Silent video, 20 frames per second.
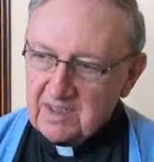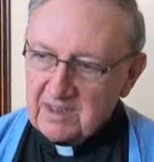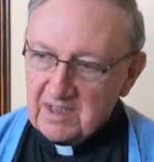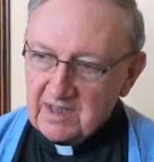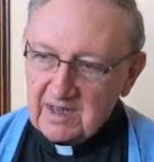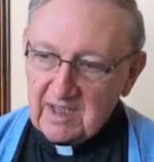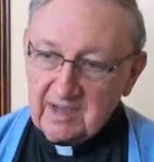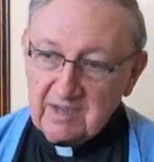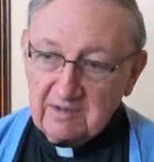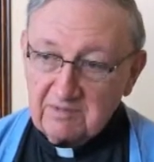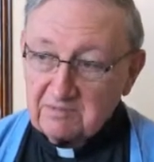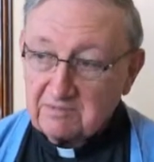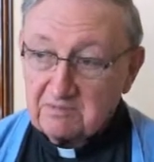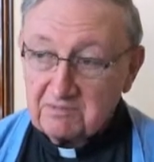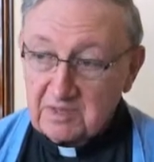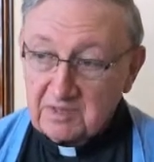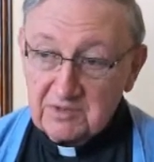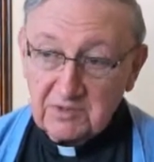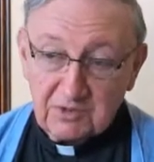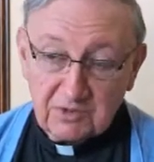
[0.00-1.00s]
the lay
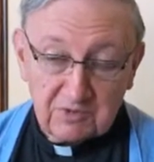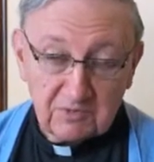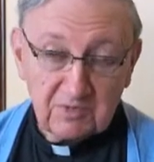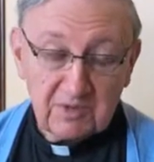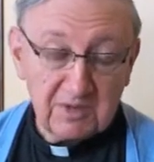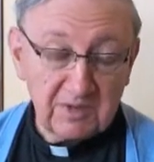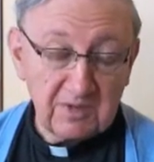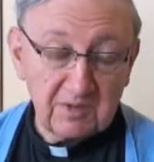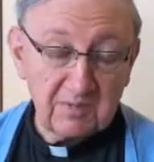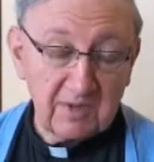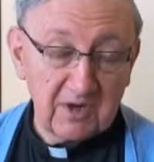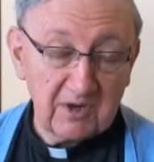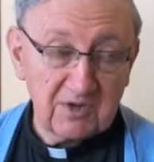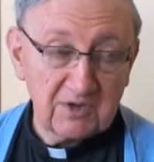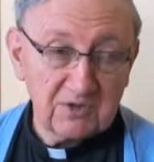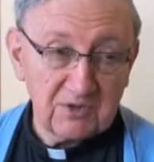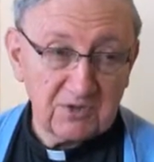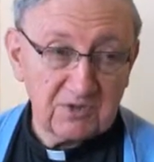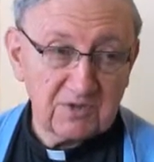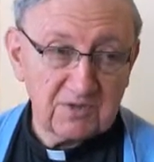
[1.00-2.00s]
minister within the
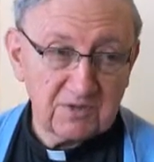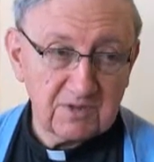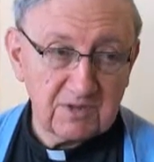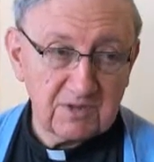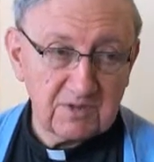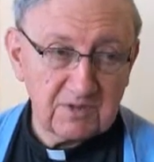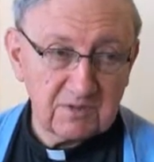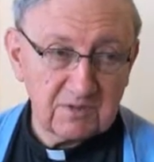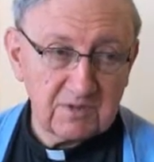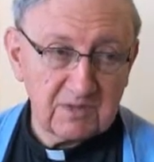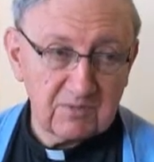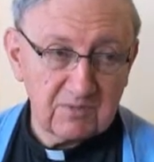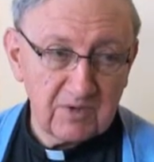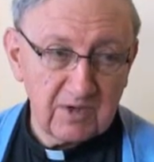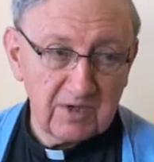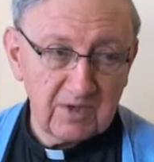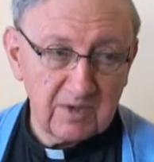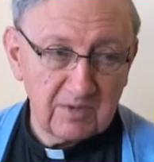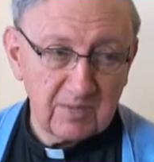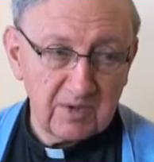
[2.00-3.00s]
parish and
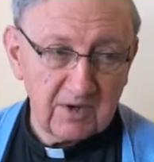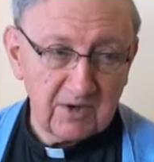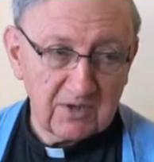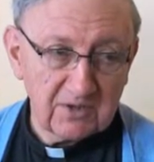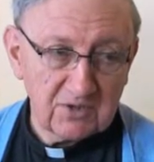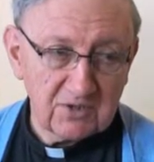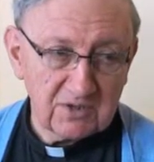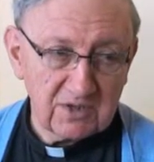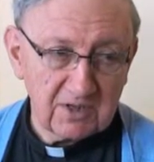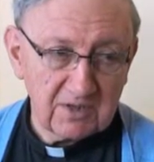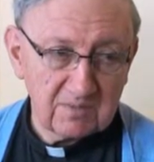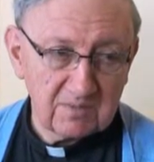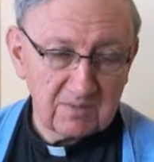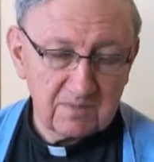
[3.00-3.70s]
running the parish.